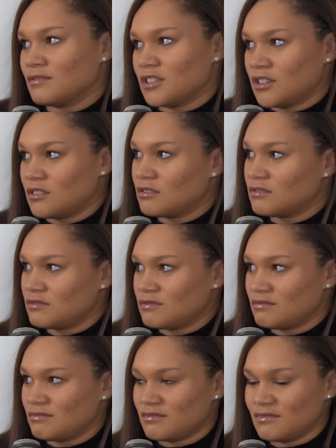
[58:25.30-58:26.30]
No.
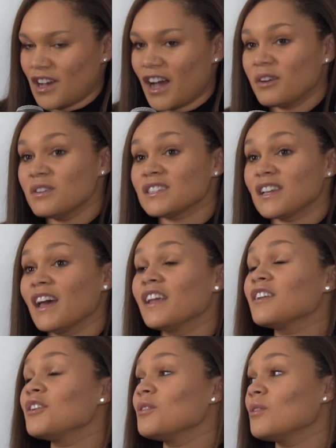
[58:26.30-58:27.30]
I was
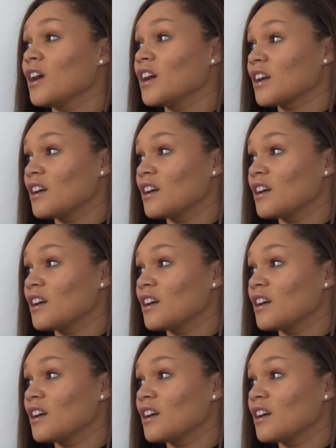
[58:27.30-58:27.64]
in New York.